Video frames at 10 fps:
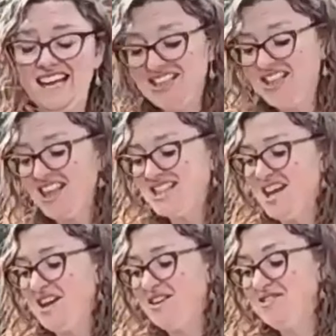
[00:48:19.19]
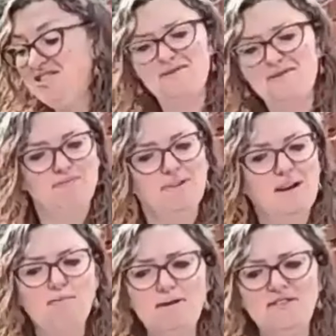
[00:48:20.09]
So that's just a
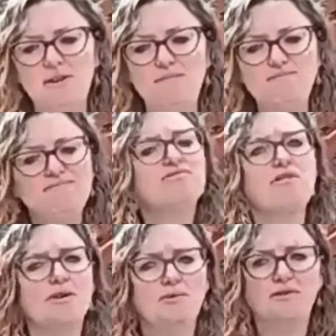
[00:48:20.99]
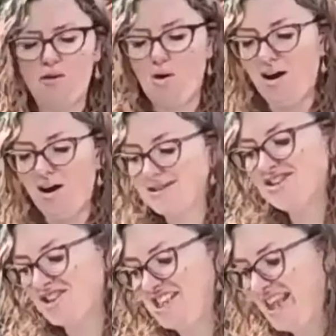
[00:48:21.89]
bit of a pro for our
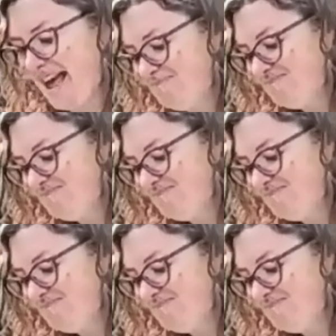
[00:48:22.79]
study there.